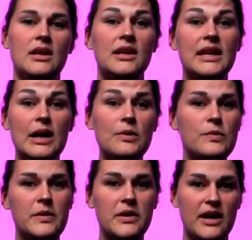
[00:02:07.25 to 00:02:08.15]
Now
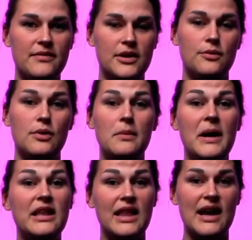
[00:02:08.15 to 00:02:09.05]
we will cover
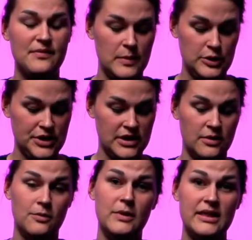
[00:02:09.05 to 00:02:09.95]
robot live motion
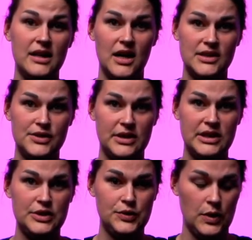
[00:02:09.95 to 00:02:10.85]
with the on-screen
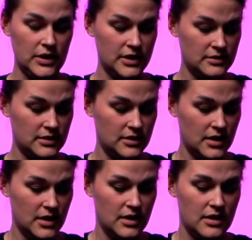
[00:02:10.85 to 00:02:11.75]
controller.
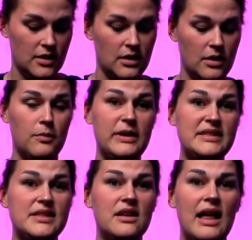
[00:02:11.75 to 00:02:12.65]
We
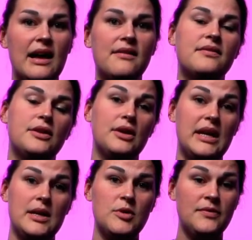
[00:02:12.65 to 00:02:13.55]
still have your
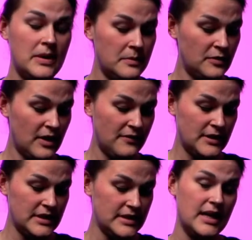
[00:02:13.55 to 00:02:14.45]
camera frame of
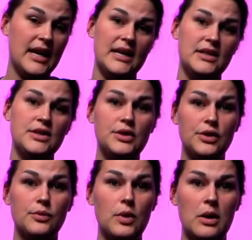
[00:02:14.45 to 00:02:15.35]
reference and
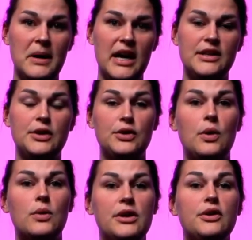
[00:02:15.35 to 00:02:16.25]
your robot
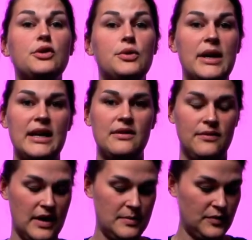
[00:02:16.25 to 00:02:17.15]
or your crane
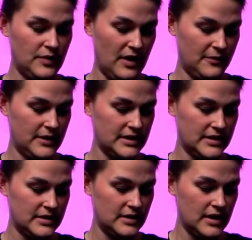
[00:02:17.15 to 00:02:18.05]
frame of
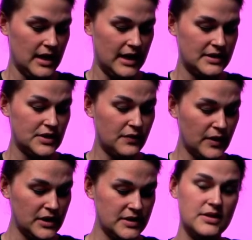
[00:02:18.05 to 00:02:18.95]
reference. And so
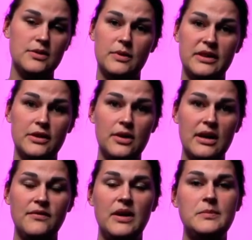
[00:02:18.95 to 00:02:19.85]
first, with the
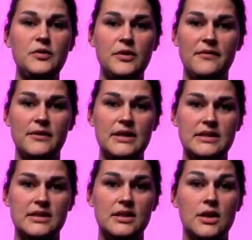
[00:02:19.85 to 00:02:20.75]
crane frame of
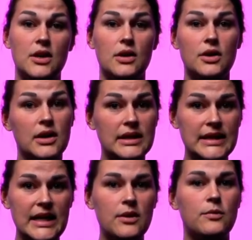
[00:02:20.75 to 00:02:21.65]
reference,
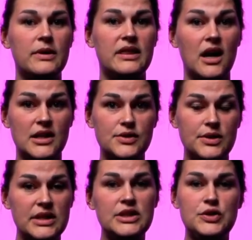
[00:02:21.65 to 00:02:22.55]
currently with the
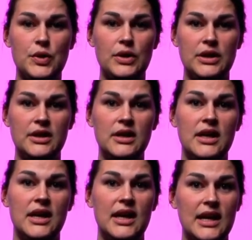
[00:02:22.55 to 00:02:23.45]
on-screen controller,
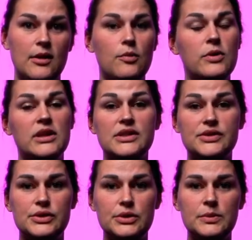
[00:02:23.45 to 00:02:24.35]
it will
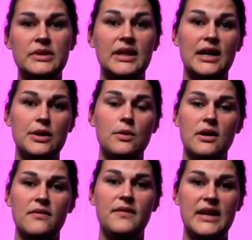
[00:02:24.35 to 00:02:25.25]
assume that you
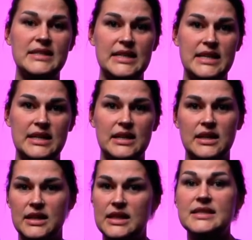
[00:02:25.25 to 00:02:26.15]
are facing
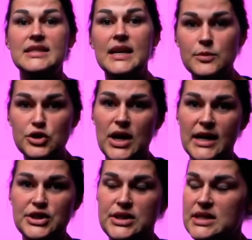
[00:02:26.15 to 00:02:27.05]
the same
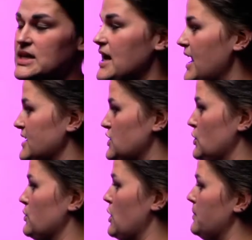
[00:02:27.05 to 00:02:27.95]
direction as
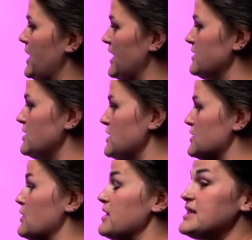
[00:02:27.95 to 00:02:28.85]
your robot.
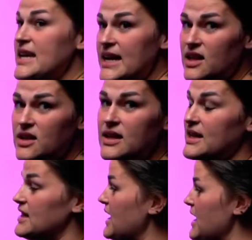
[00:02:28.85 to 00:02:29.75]
So the tail
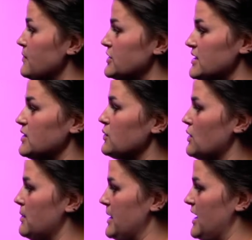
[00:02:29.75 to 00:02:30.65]
and the cables on the
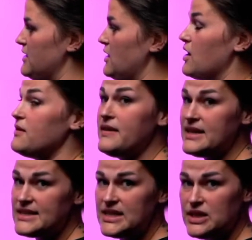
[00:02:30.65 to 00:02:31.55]
robot are
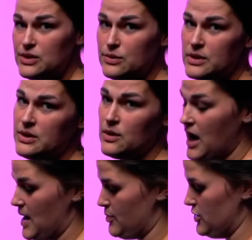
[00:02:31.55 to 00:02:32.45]
facing you when you are
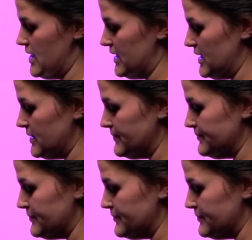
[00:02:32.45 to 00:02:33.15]
operating.